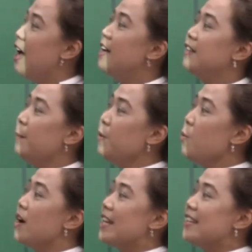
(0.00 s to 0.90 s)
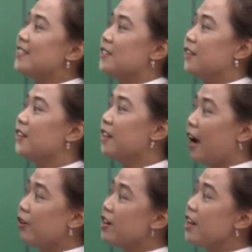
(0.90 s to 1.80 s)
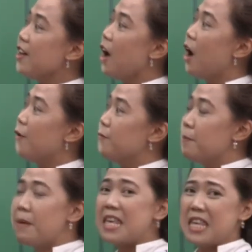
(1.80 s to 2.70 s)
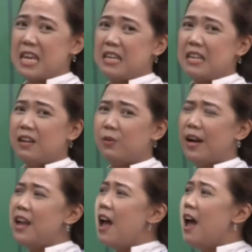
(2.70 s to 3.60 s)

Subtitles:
Number one is the clarity of meaning, all right?